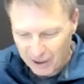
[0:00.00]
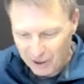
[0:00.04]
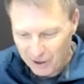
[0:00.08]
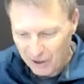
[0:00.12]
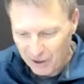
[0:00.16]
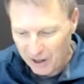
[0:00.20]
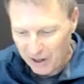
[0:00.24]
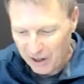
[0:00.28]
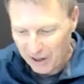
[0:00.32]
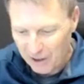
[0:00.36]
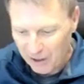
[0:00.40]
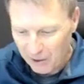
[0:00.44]

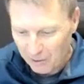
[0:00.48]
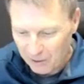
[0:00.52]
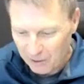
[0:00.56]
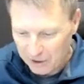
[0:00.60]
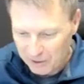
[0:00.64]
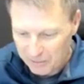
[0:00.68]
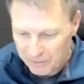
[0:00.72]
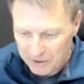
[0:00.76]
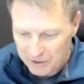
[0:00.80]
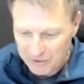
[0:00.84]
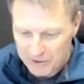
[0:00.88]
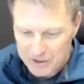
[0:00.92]
I
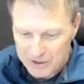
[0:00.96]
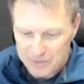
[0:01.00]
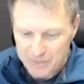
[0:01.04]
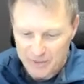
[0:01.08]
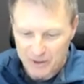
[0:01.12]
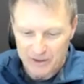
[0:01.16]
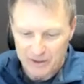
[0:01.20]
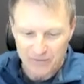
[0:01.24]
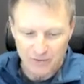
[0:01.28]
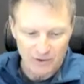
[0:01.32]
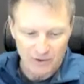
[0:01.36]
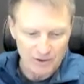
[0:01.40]
want to be
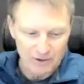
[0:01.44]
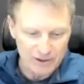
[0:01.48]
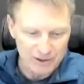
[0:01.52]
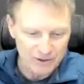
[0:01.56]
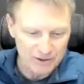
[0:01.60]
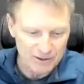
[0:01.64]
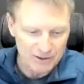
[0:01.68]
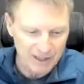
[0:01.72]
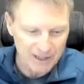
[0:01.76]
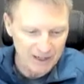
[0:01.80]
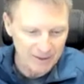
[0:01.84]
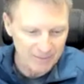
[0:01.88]
respectful of
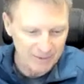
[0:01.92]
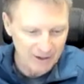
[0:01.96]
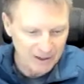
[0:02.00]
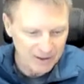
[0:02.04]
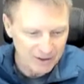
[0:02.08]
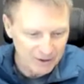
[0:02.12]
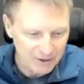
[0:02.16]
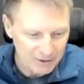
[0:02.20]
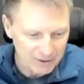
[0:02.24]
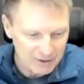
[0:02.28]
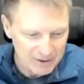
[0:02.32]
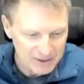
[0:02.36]
your time. I
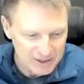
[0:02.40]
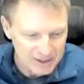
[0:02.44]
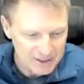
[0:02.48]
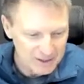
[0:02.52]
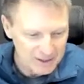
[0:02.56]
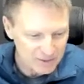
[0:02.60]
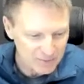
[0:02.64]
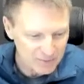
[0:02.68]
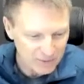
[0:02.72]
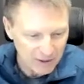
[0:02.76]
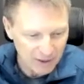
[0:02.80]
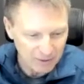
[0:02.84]
know this
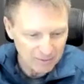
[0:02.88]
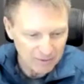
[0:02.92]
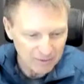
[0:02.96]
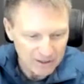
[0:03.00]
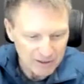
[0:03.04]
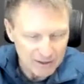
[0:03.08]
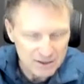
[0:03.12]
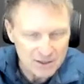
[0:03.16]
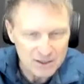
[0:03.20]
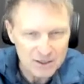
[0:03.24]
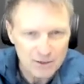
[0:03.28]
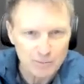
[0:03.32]
is
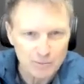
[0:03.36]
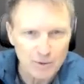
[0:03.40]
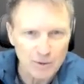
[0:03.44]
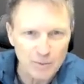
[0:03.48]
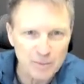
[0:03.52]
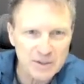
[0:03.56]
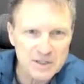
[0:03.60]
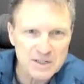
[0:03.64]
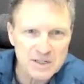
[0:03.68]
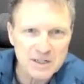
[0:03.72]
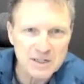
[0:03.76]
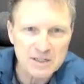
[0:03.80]
probably a super
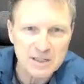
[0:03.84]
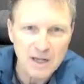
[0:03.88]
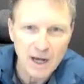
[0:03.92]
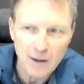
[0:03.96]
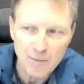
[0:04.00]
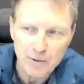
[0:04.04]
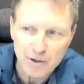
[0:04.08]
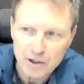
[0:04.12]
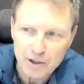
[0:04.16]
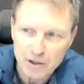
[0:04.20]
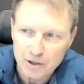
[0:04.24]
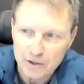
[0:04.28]
busy
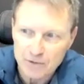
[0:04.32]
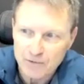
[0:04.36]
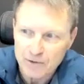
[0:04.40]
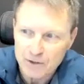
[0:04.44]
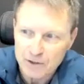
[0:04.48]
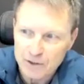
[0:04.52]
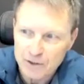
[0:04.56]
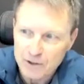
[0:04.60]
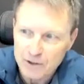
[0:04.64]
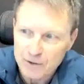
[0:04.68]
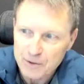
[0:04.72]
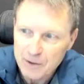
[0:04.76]
time of year for
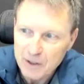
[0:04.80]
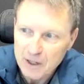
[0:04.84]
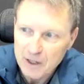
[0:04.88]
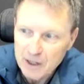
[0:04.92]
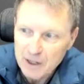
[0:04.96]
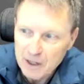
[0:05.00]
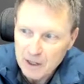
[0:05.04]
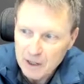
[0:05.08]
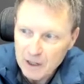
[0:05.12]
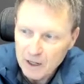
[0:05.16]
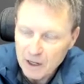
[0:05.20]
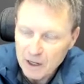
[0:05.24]
you.
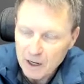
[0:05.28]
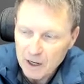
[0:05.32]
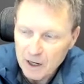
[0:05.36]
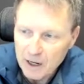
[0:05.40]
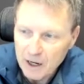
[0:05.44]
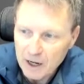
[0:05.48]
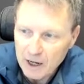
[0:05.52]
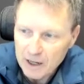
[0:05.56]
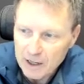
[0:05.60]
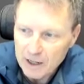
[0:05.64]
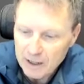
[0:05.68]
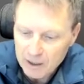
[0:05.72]

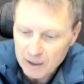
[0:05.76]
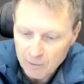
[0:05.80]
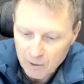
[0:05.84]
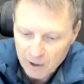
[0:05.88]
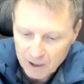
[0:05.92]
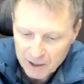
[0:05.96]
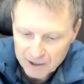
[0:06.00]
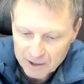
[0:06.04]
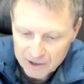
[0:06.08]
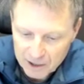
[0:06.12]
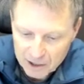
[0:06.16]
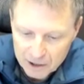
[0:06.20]
I
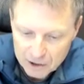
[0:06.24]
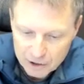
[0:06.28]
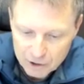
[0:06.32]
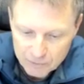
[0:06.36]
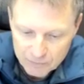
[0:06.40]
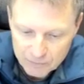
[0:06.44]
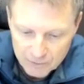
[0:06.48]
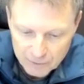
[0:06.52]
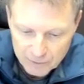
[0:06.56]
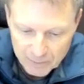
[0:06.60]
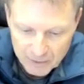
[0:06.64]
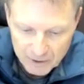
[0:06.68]
want to thank
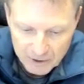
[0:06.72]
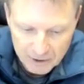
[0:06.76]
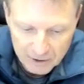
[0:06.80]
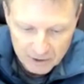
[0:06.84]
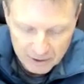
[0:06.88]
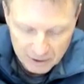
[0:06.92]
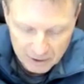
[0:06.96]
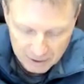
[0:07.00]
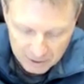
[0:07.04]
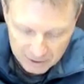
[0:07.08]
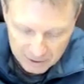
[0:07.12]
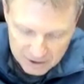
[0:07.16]
you for
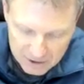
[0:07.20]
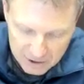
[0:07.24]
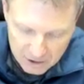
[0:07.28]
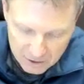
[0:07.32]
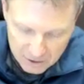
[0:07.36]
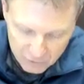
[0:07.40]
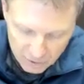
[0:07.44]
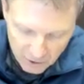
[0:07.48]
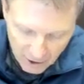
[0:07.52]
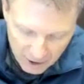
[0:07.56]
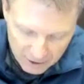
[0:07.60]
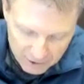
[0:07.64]
being here. This
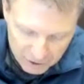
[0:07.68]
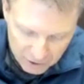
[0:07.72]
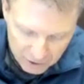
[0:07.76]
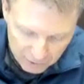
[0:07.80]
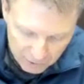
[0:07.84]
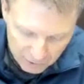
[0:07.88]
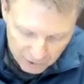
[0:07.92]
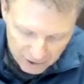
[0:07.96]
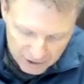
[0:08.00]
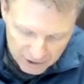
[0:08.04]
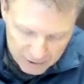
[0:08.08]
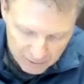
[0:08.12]
is Roger
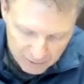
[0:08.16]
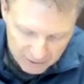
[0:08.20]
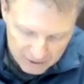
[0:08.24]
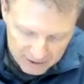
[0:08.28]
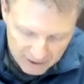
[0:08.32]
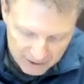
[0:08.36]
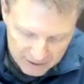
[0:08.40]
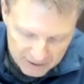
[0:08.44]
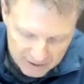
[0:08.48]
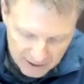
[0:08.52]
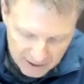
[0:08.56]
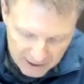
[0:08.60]
Royce with
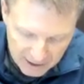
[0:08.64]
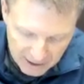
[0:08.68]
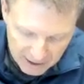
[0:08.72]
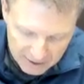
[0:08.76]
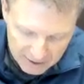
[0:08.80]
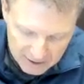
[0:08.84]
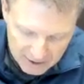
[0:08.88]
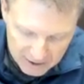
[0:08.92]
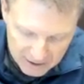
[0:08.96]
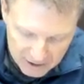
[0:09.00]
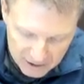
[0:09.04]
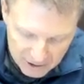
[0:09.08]

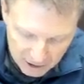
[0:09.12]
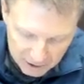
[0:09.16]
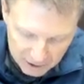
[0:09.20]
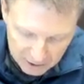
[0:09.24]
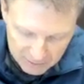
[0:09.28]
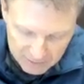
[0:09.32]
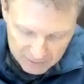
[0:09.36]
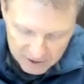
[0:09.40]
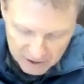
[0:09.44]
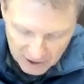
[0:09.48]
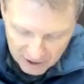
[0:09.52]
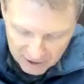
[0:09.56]
10,000
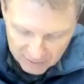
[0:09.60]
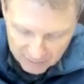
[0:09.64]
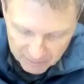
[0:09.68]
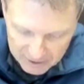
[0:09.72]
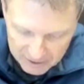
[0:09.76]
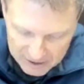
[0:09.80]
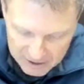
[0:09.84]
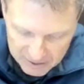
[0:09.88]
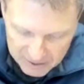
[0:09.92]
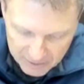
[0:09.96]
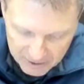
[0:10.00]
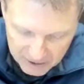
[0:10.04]
Startups. I've
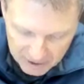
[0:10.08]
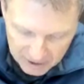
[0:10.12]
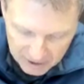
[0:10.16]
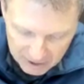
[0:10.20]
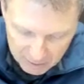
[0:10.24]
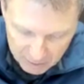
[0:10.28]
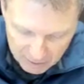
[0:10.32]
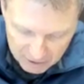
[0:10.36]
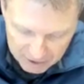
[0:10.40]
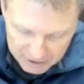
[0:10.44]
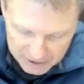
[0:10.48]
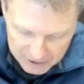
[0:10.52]
been
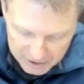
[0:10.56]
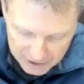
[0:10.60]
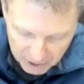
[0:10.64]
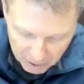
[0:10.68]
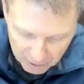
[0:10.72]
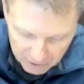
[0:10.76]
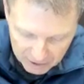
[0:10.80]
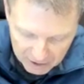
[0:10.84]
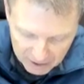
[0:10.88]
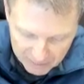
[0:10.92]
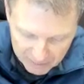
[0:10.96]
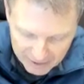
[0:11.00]
speaking with
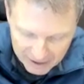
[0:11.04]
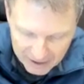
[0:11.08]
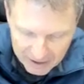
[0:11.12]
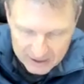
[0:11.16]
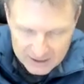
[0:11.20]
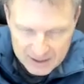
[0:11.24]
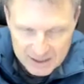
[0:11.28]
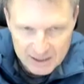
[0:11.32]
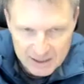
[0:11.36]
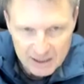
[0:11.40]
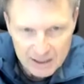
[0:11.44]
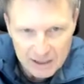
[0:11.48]
Tony
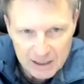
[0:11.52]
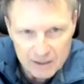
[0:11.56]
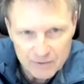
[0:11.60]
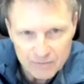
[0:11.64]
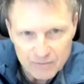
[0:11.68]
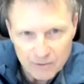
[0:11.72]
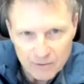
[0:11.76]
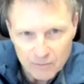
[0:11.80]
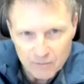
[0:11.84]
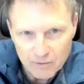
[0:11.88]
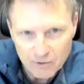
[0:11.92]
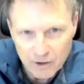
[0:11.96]
Mancini
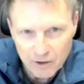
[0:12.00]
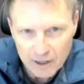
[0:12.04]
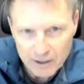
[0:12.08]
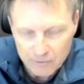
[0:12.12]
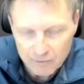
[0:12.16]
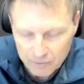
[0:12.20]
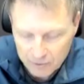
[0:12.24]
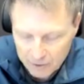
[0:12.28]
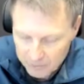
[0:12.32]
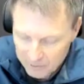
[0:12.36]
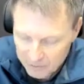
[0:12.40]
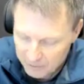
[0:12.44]
from Frank
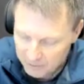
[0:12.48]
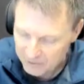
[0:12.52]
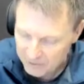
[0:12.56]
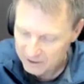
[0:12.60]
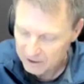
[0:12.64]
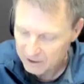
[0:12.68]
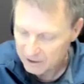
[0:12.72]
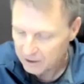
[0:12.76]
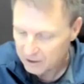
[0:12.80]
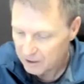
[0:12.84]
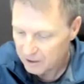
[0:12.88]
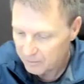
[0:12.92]

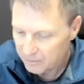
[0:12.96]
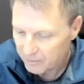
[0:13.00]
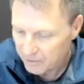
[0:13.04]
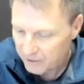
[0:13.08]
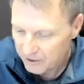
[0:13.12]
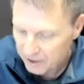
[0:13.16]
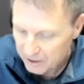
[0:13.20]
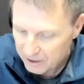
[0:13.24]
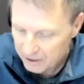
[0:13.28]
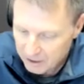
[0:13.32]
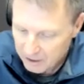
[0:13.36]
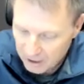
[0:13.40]
Rimerman and
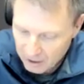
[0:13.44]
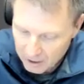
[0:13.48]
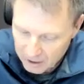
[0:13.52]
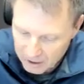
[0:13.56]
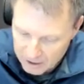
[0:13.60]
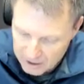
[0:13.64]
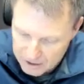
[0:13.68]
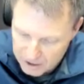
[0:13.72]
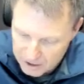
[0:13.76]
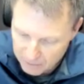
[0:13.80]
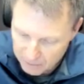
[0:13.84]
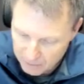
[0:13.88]
Company.
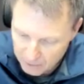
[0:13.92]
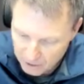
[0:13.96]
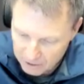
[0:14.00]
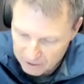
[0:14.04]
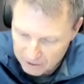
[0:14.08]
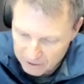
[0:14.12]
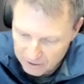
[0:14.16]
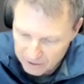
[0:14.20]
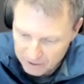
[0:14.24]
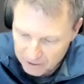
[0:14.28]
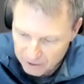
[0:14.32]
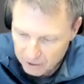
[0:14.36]
He's a
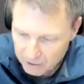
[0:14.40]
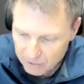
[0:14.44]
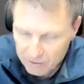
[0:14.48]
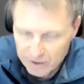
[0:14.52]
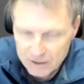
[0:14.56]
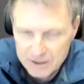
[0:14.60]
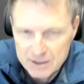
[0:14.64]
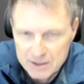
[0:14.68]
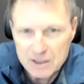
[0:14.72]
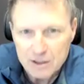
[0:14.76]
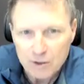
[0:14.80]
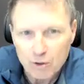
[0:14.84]
partner there,
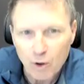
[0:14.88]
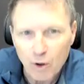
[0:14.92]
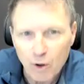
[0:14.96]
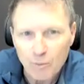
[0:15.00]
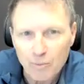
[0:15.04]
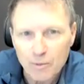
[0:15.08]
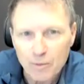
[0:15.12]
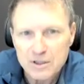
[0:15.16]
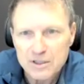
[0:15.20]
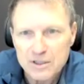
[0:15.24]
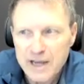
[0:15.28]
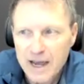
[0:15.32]
runs the
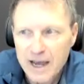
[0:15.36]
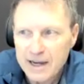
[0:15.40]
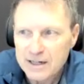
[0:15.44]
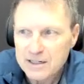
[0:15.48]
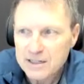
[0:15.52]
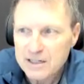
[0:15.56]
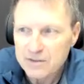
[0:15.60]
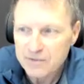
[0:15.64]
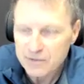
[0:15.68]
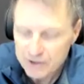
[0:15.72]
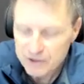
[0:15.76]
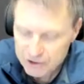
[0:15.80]
corporate
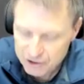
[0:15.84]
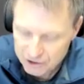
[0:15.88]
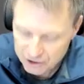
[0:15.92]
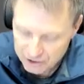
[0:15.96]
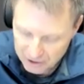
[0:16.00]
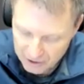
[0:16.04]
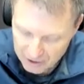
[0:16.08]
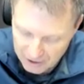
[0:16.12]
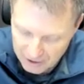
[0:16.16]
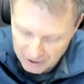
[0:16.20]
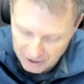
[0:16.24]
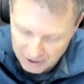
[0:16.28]
tax
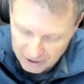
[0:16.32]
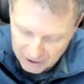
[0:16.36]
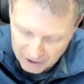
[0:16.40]
division.